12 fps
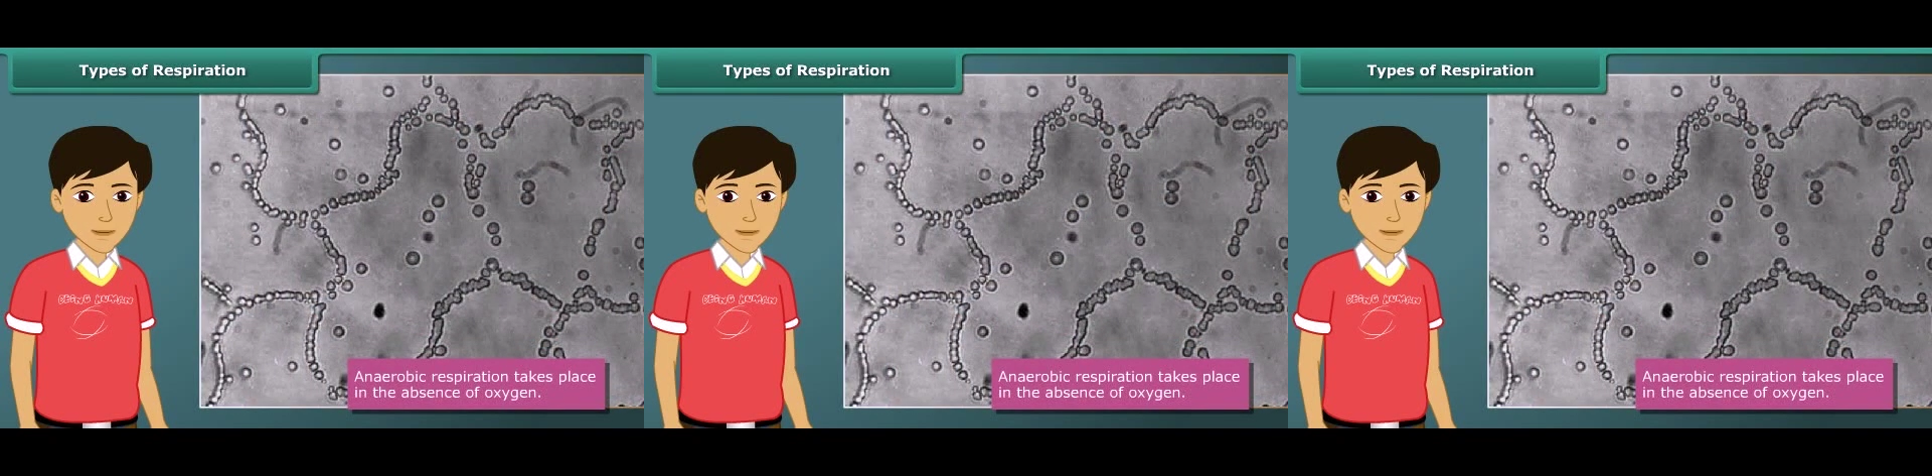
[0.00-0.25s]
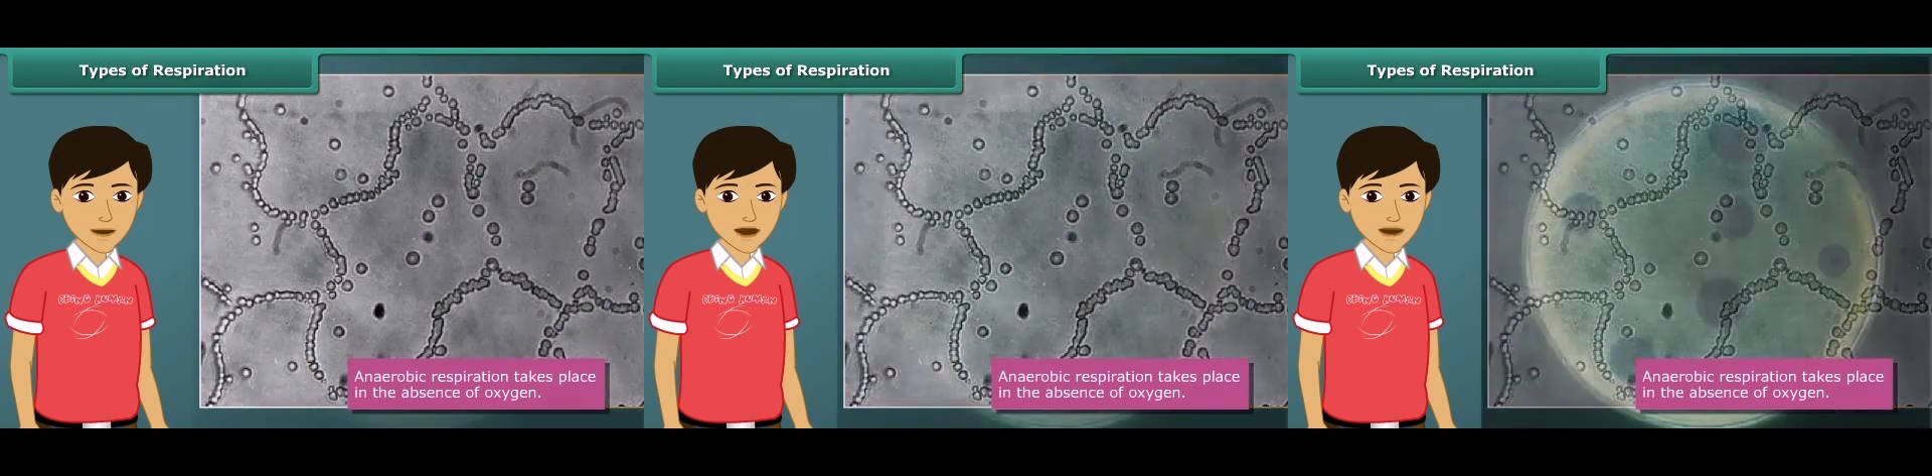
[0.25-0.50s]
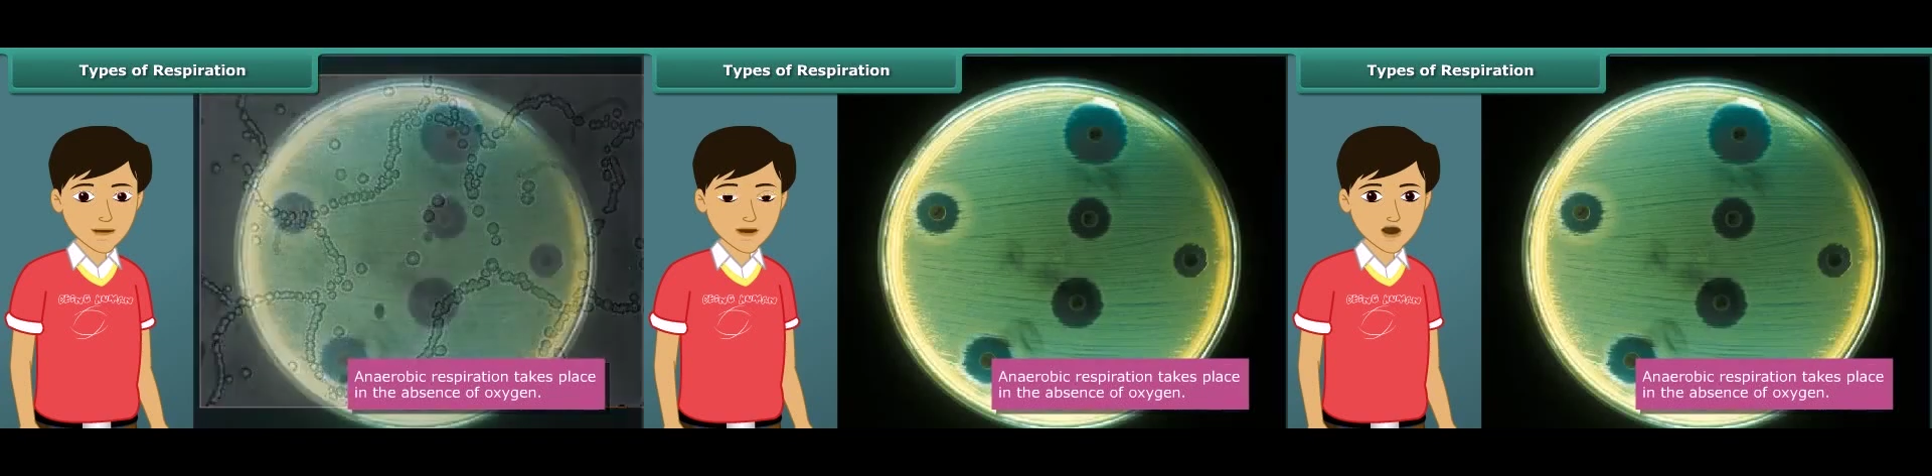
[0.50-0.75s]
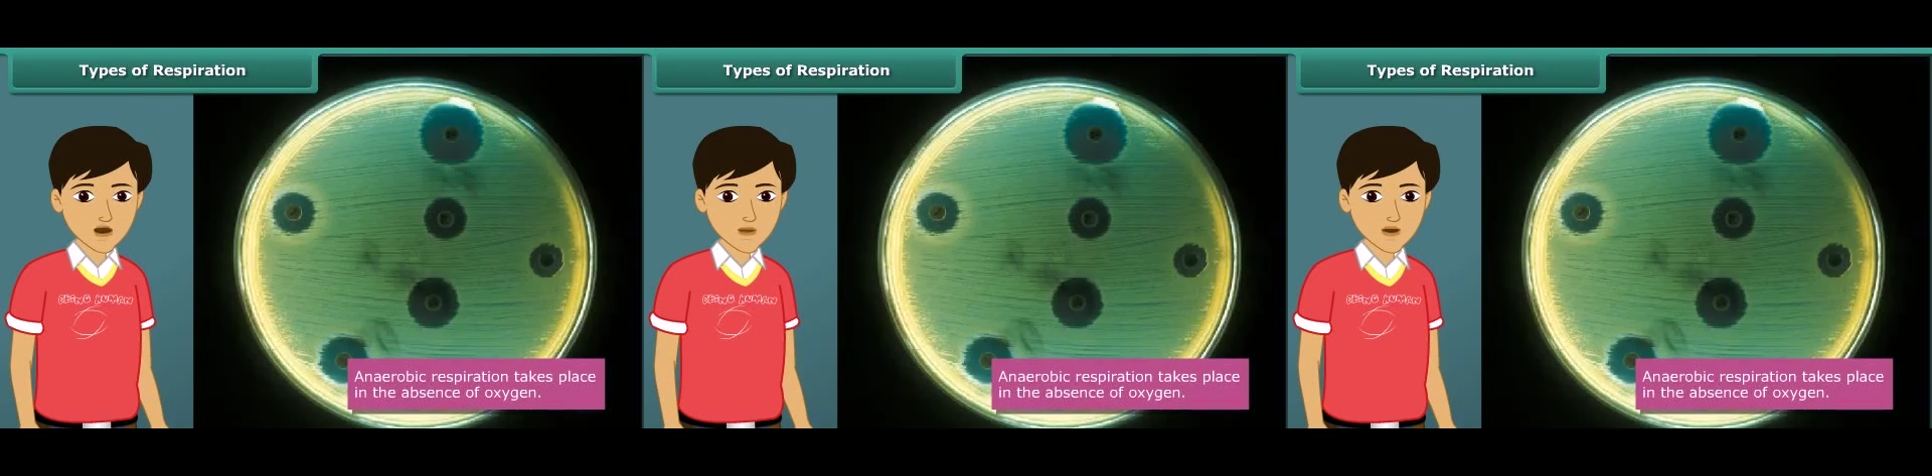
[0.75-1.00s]
such as
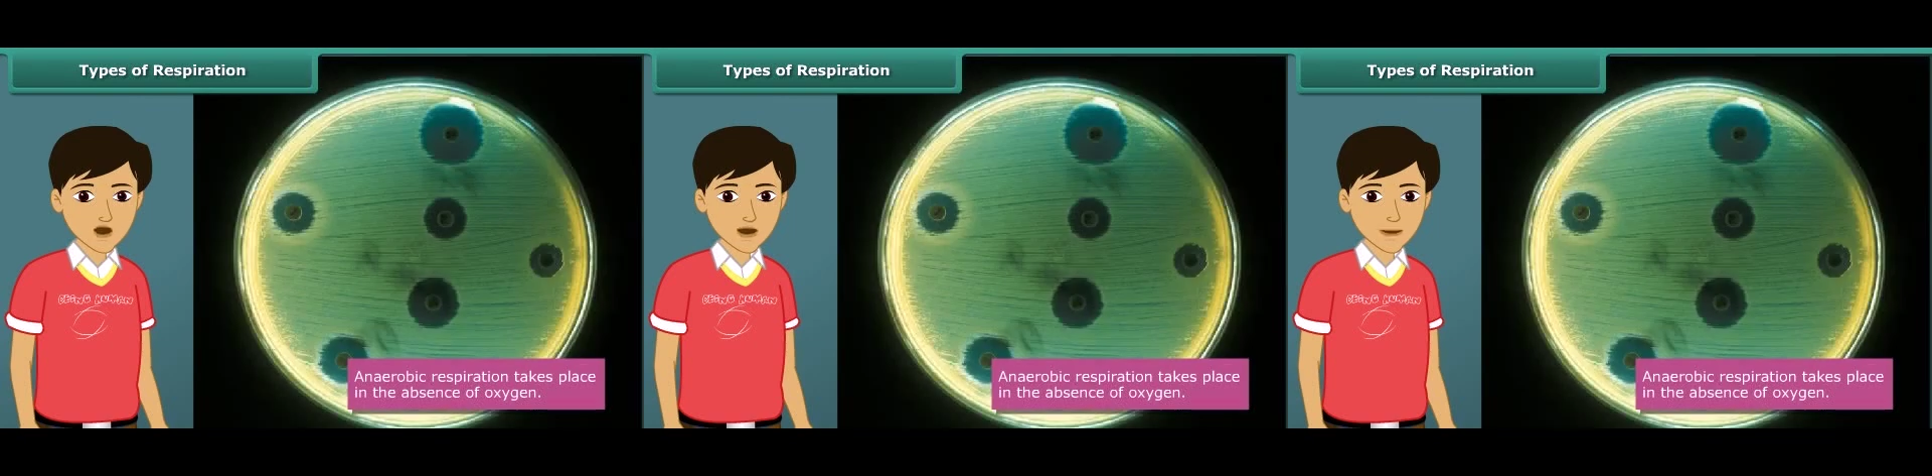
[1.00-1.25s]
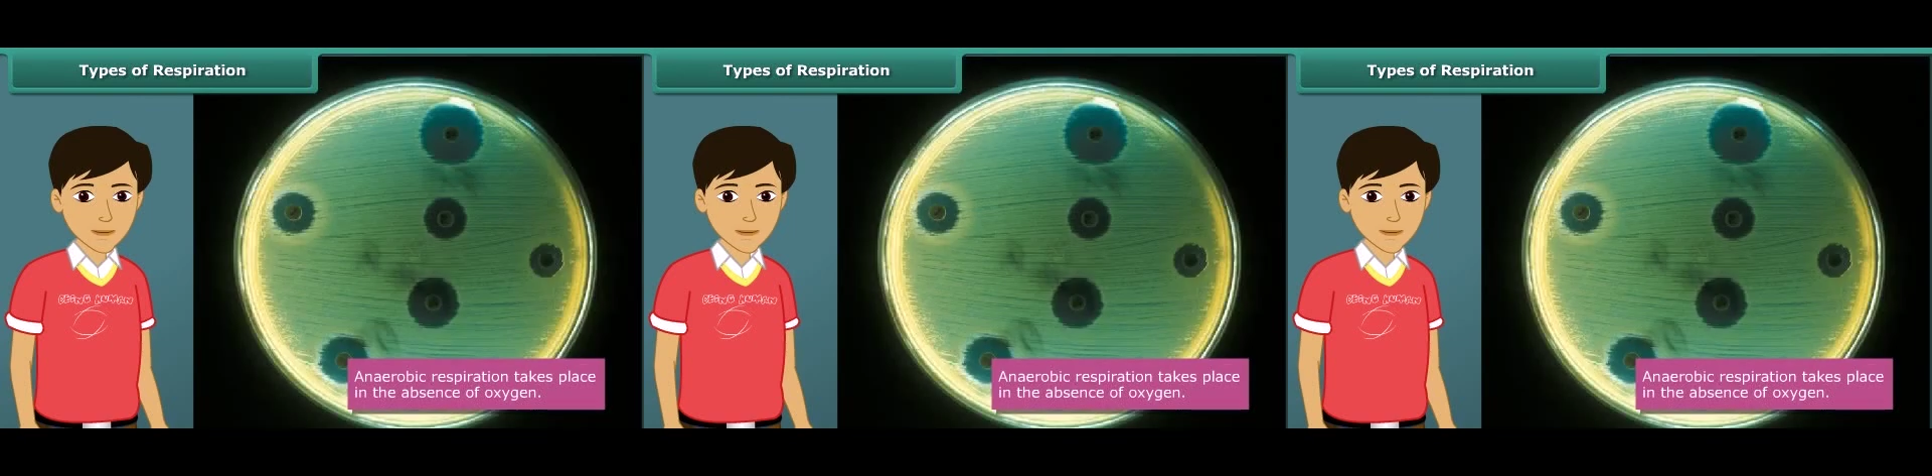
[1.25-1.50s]
bacteria,